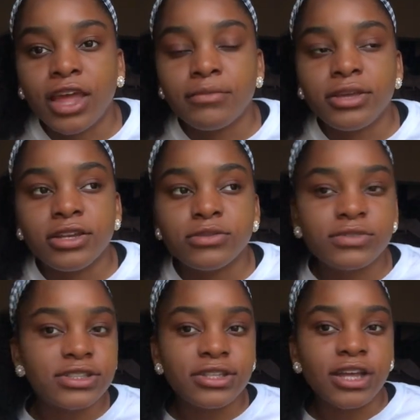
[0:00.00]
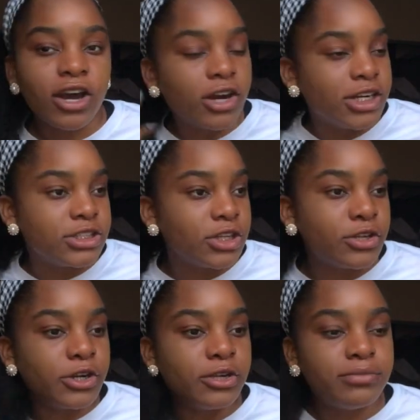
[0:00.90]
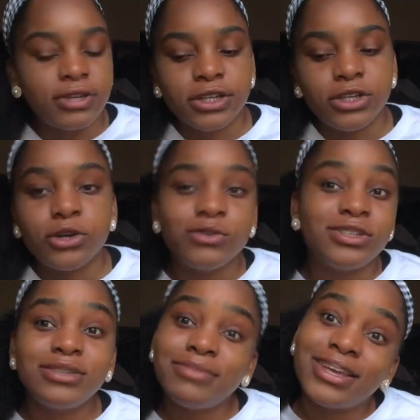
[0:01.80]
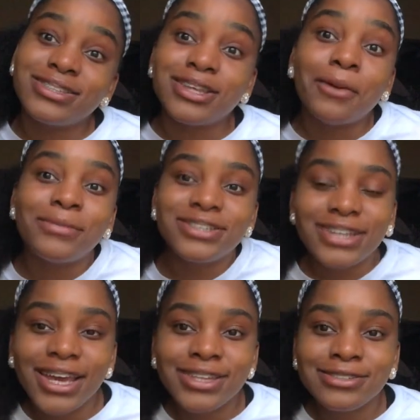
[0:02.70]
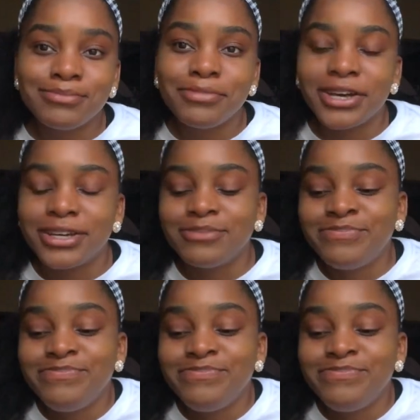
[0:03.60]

I mean it wasn't that hard to learn, but you know, we did make some mistakes, but